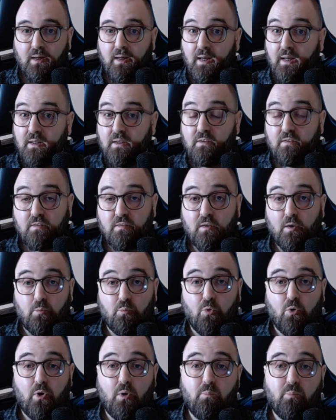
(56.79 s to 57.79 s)
and it is now
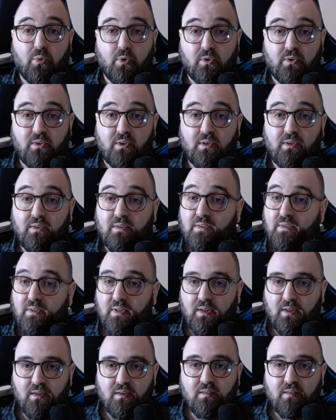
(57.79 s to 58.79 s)
more important
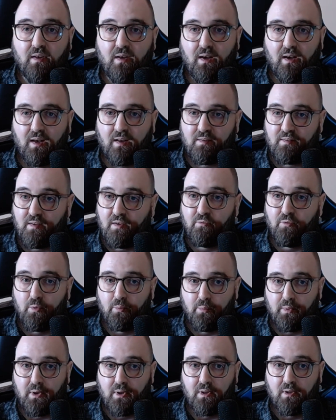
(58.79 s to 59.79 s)
than it has ever
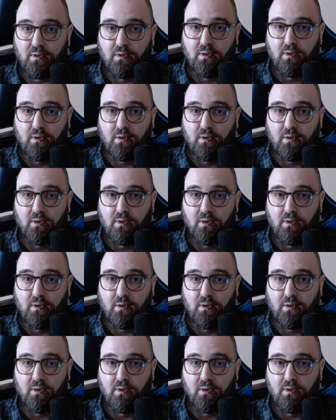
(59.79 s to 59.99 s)
been.